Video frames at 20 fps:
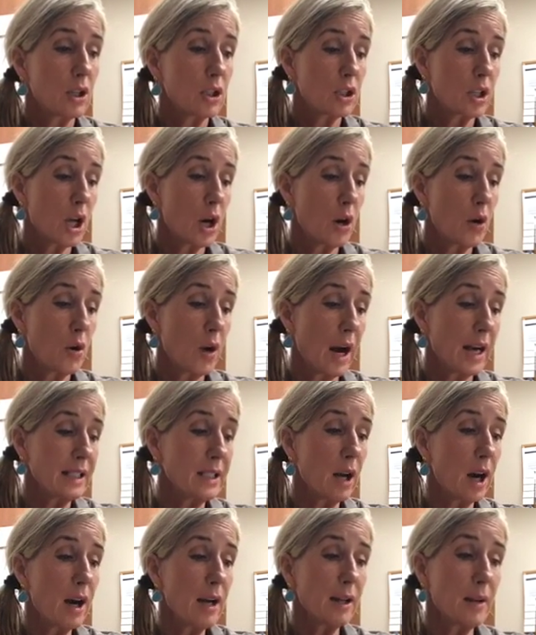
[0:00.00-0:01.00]
So I
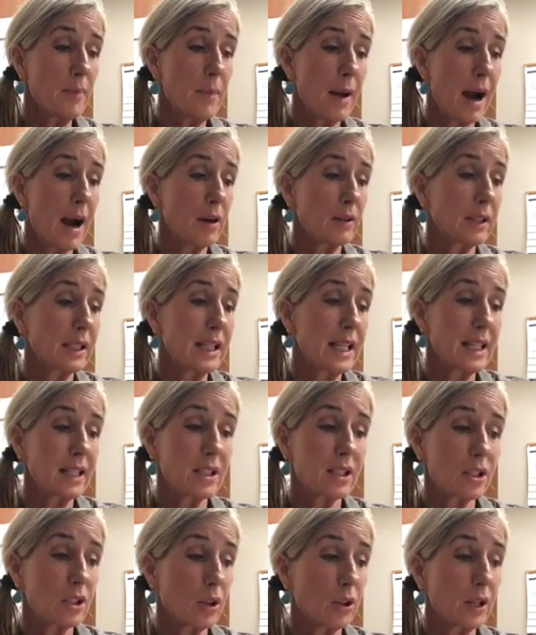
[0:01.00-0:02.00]
talk about
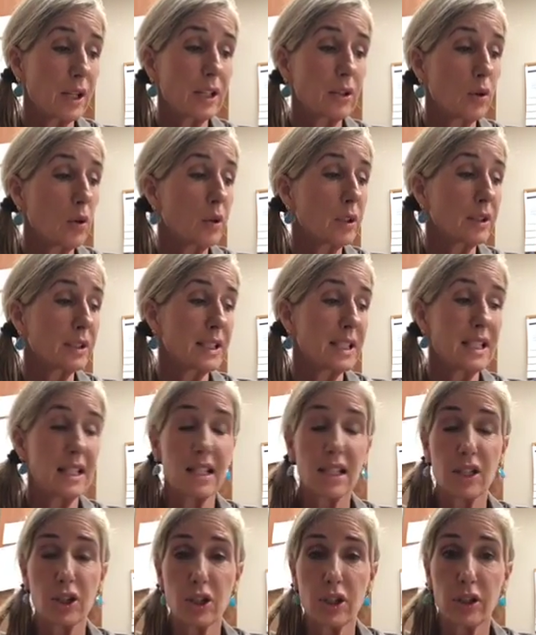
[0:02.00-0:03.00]
kickstarting loyalty
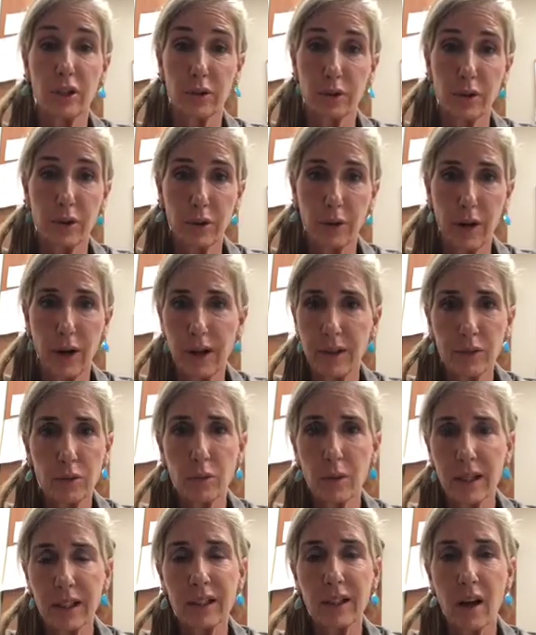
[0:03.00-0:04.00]
this year, your
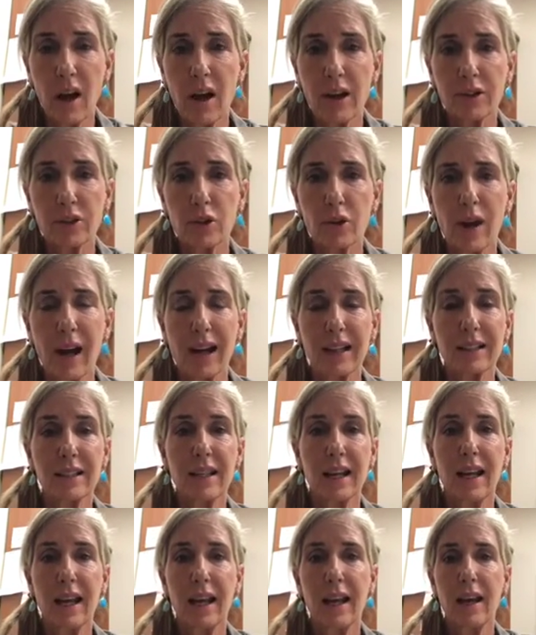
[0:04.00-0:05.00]
unwritten
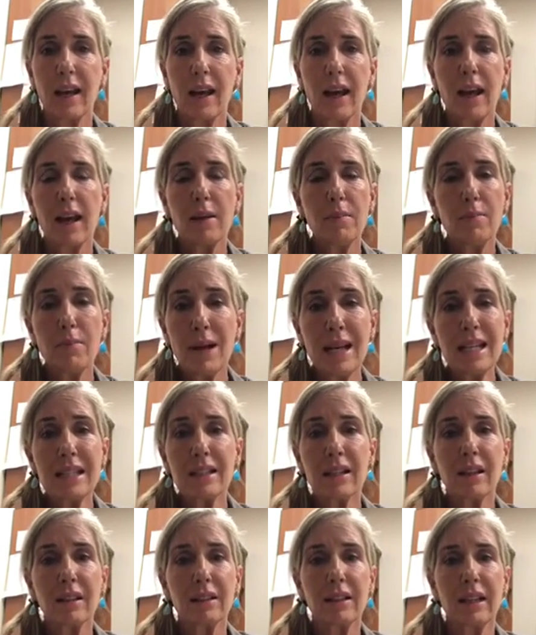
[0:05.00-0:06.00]
contract. And
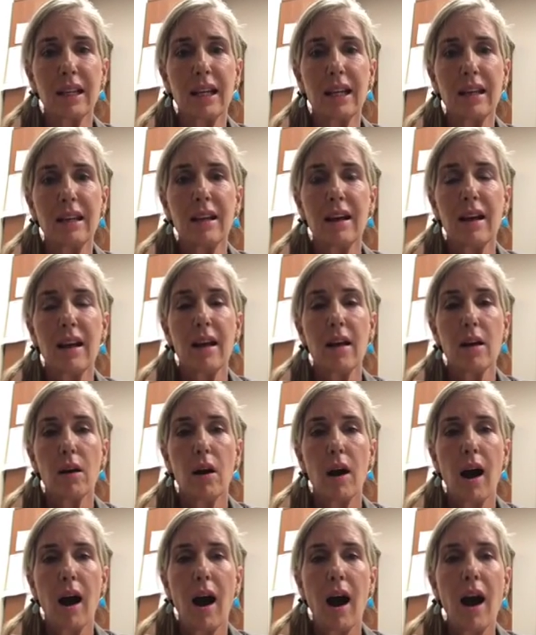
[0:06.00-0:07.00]
basically,
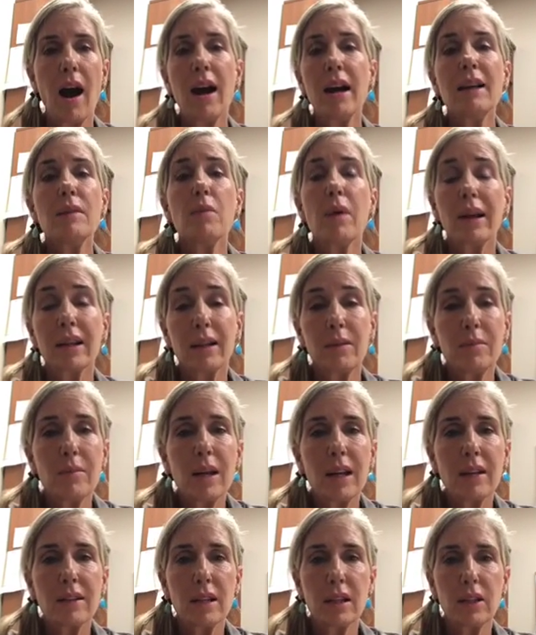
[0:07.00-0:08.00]
I
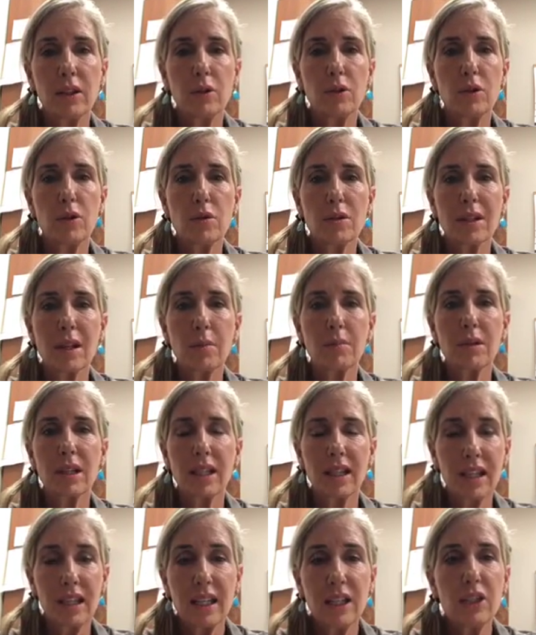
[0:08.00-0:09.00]
recommend that you do
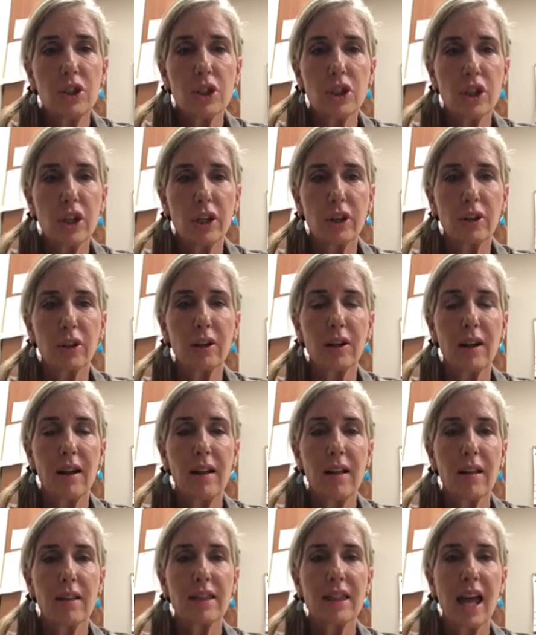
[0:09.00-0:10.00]
something each year
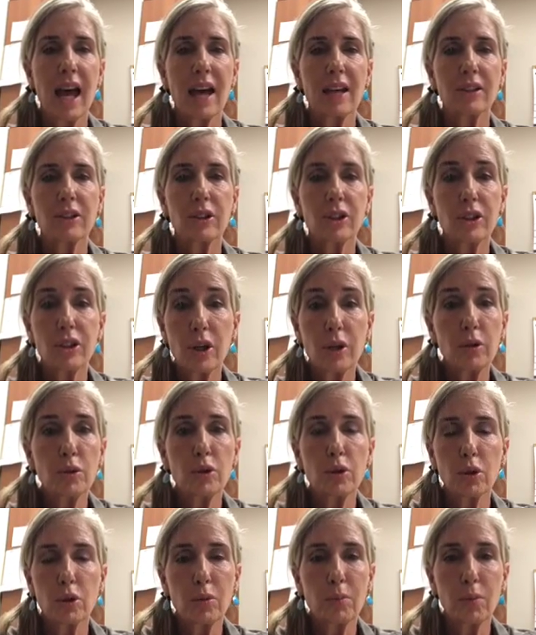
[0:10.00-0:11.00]
that
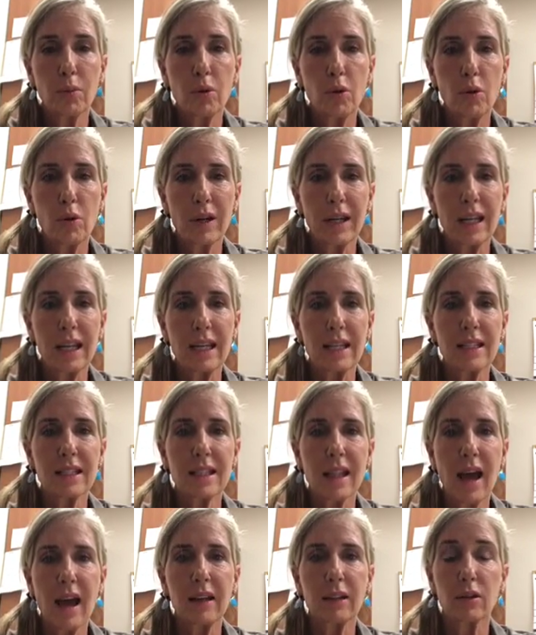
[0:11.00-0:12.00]
shows your
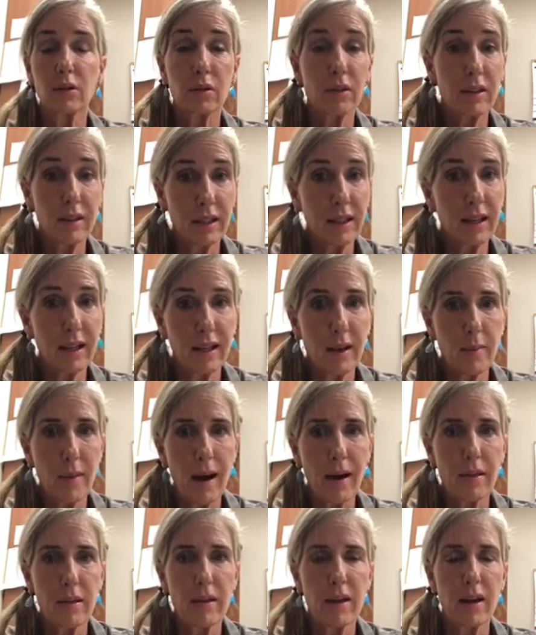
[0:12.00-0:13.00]
employees that you're thinking
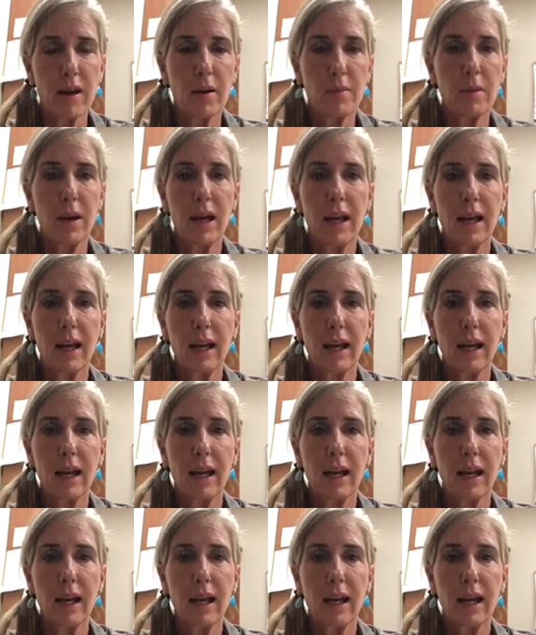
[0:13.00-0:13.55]
about them.